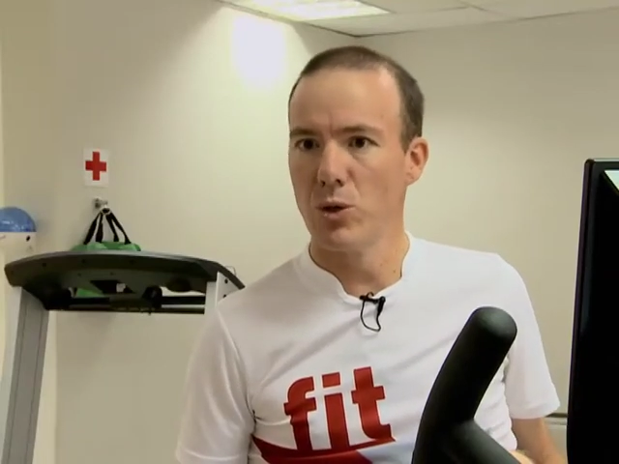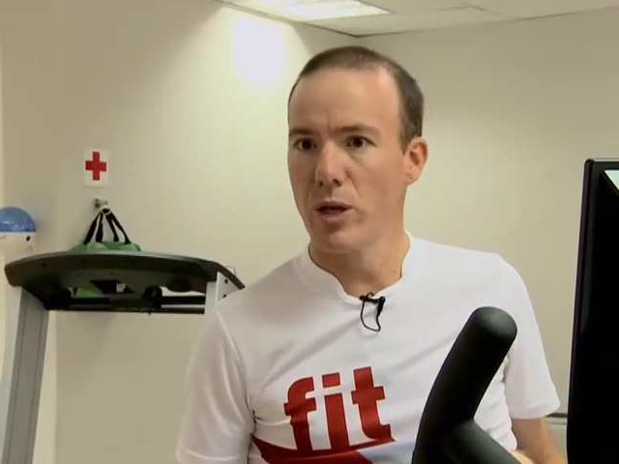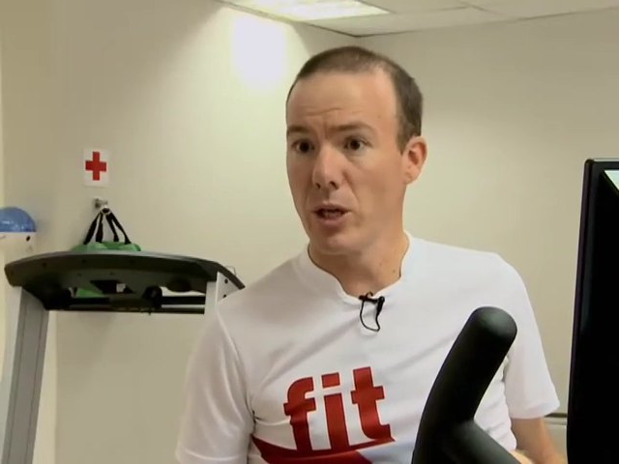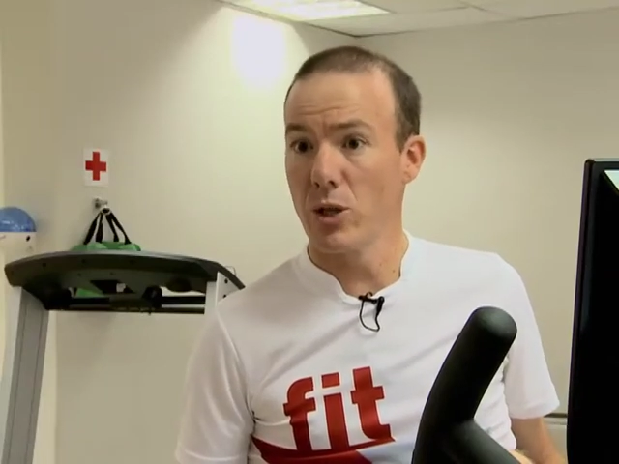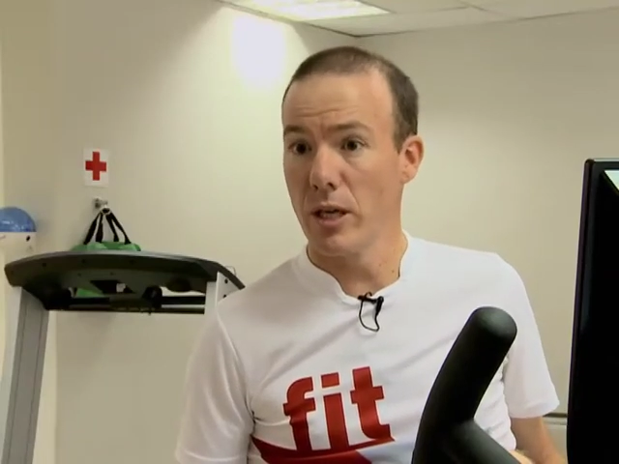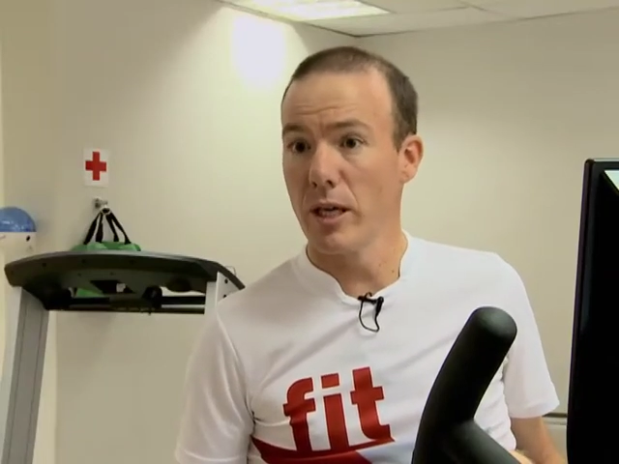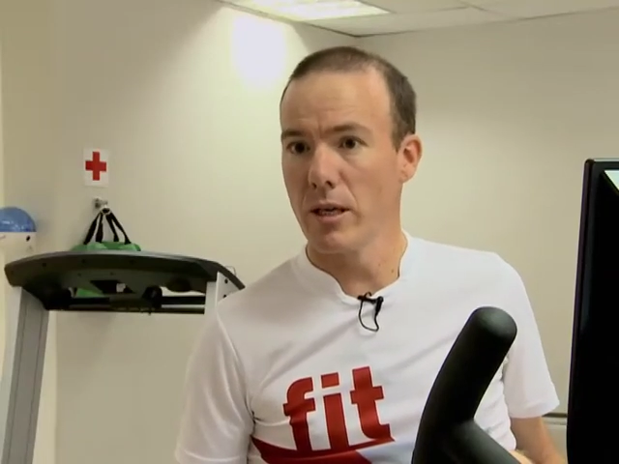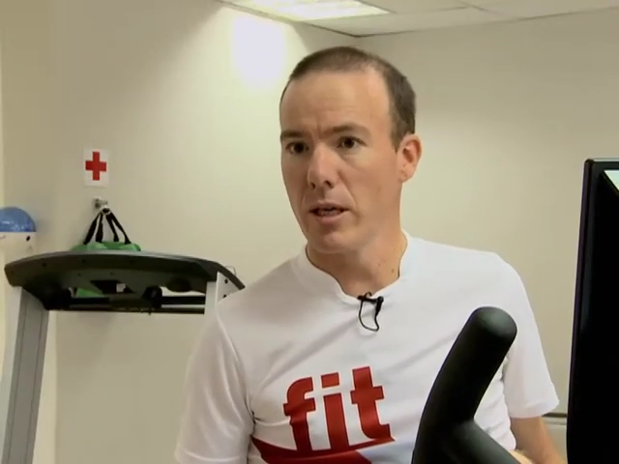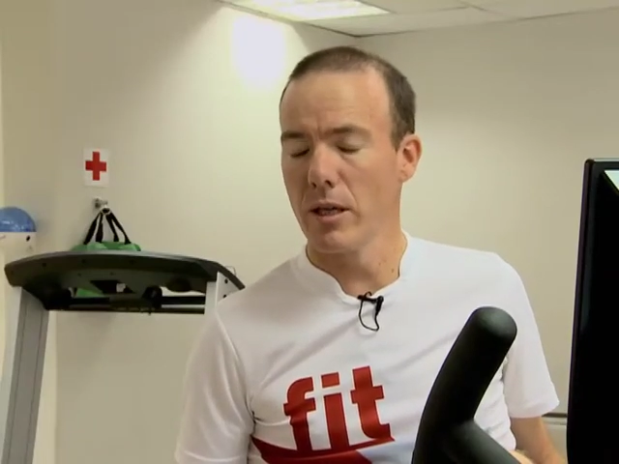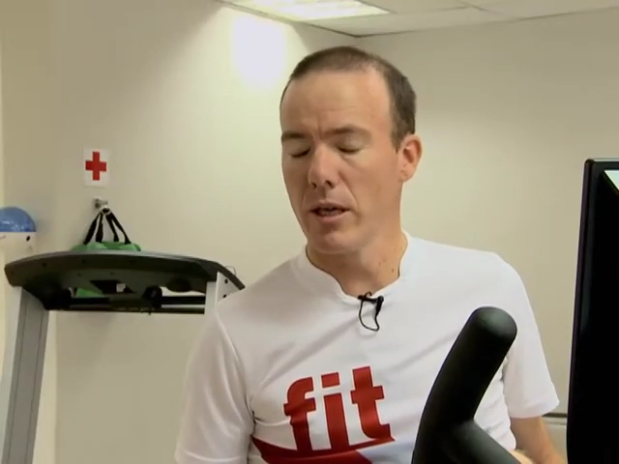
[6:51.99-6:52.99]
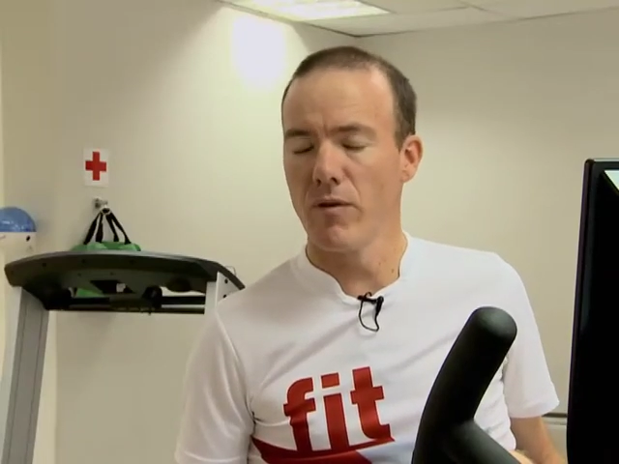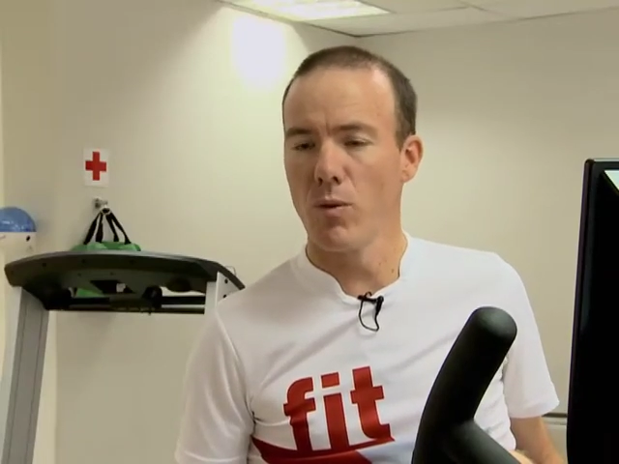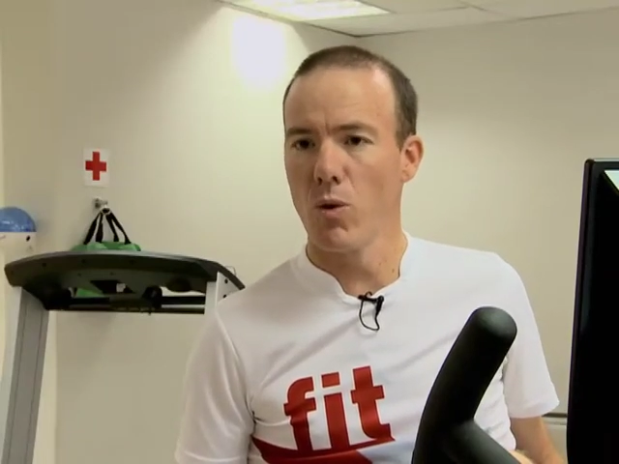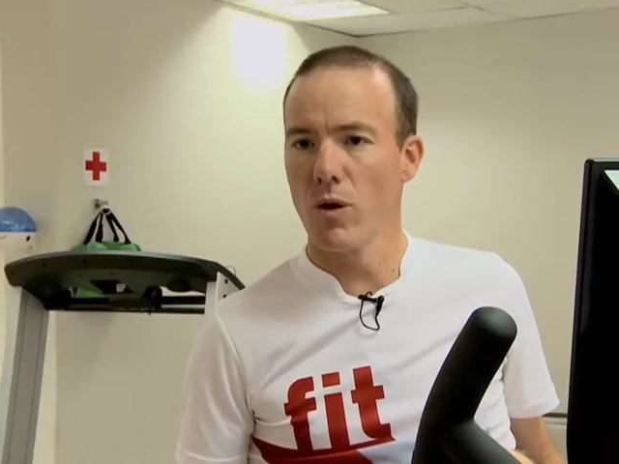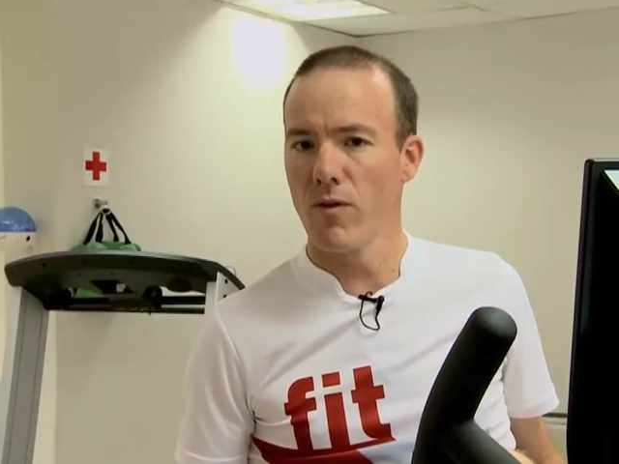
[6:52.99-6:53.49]
do naturally in, in every
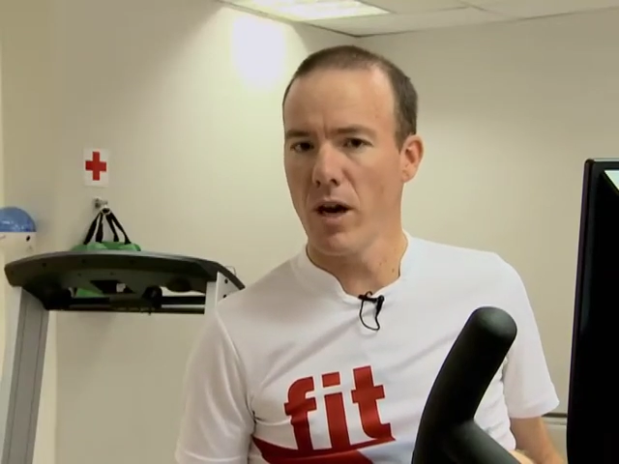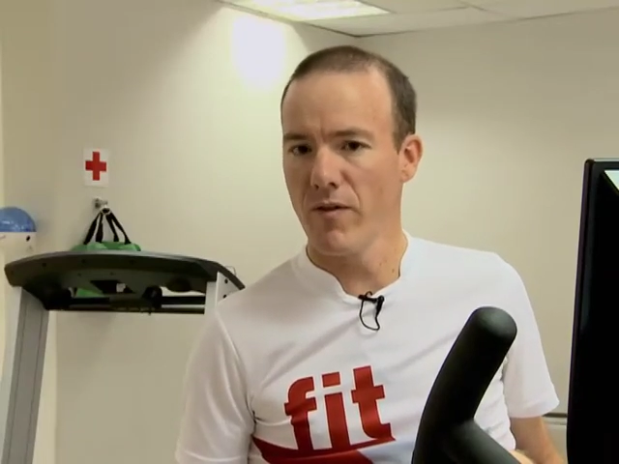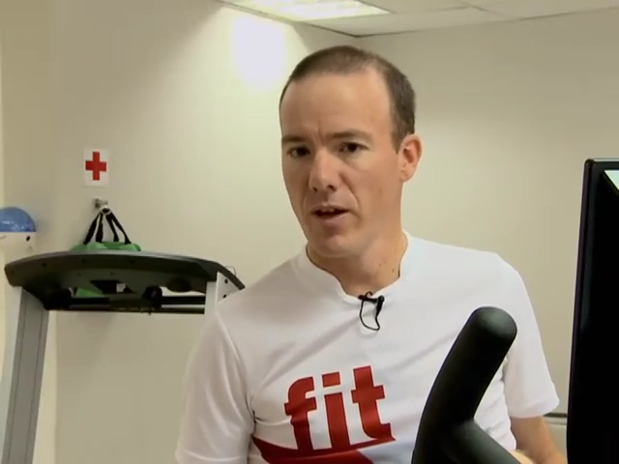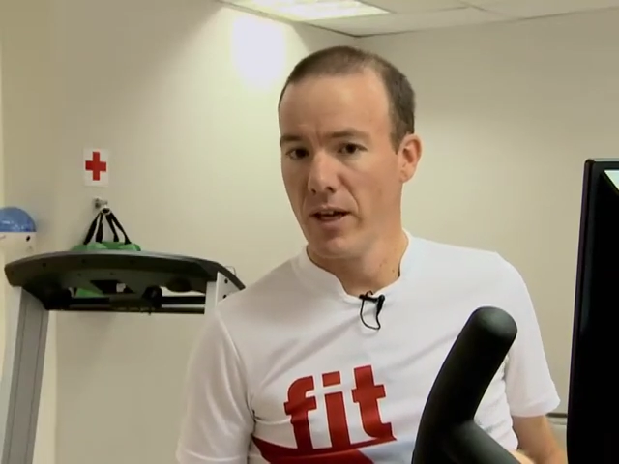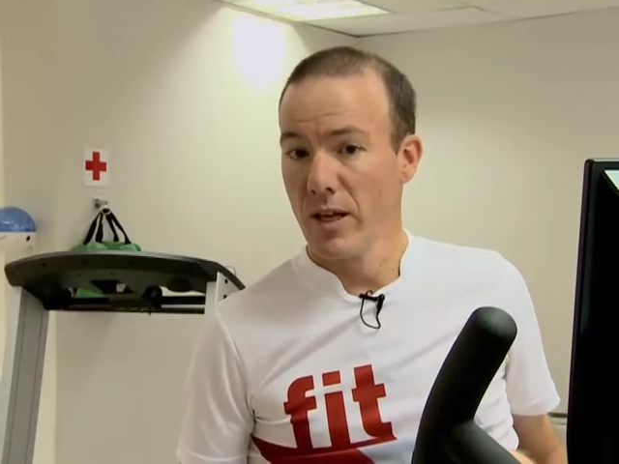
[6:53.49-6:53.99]
walk of life.